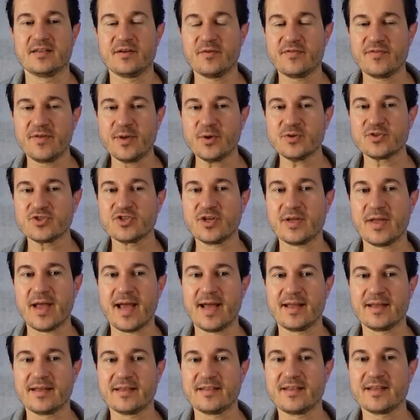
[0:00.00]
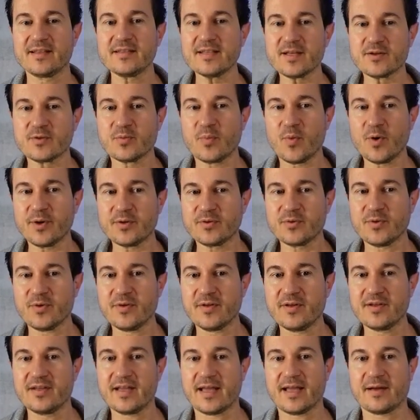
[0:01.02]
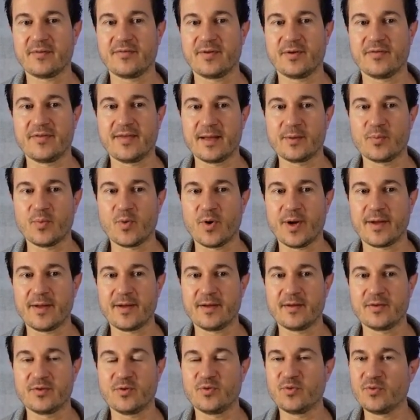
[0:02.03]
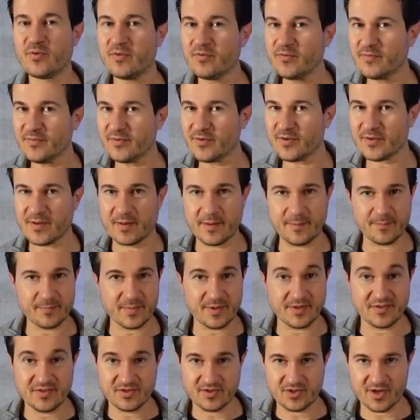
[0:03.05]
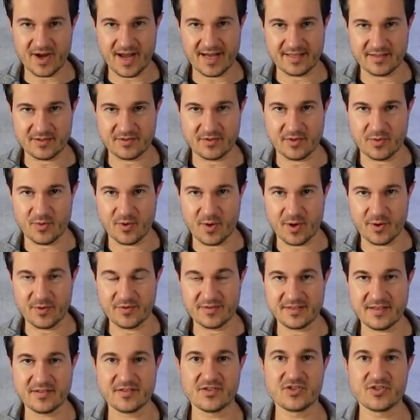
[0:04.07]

a functionality that one could save if they wanted to. But try to do all these